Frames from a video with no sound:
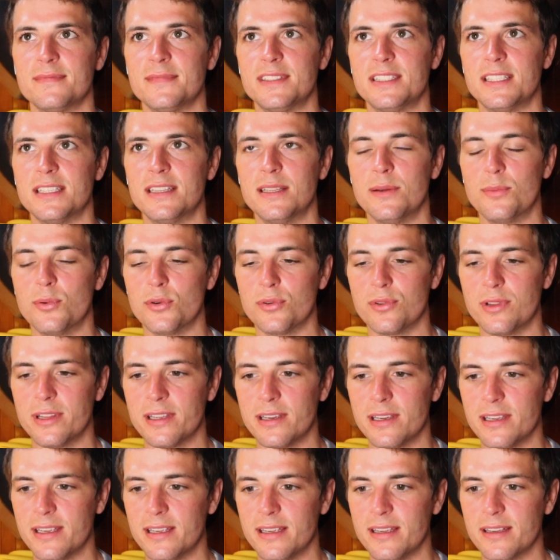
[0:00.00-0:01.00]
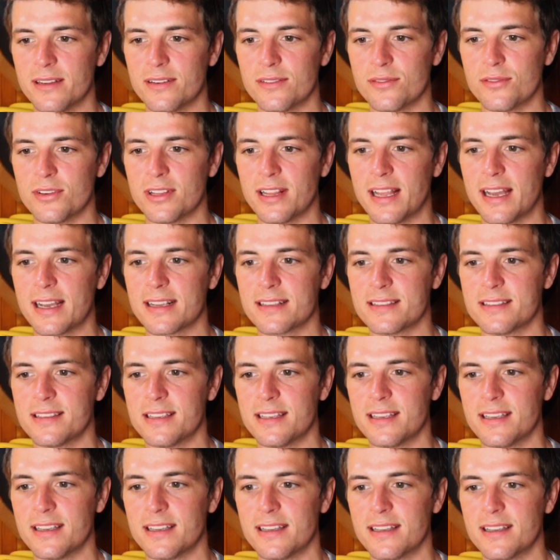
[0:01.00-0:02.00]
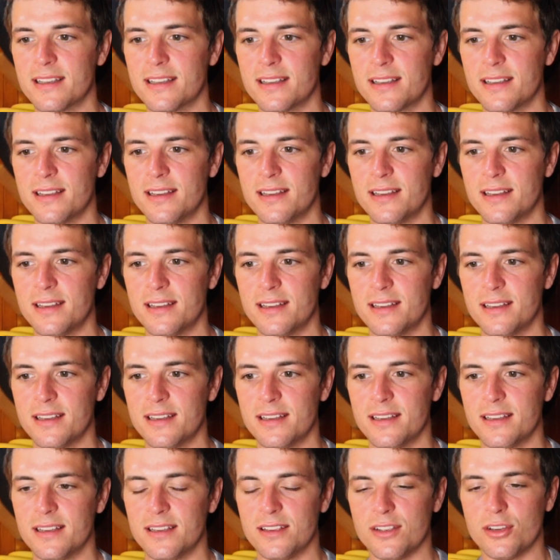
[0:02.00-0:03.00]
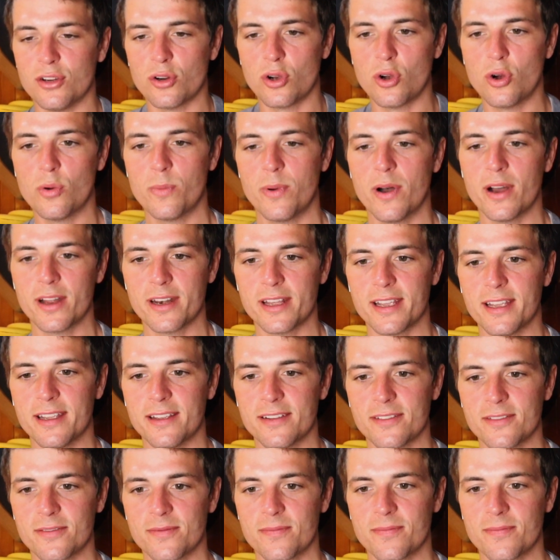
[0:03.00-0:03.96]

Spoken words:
Deliberately relaxing your whole body.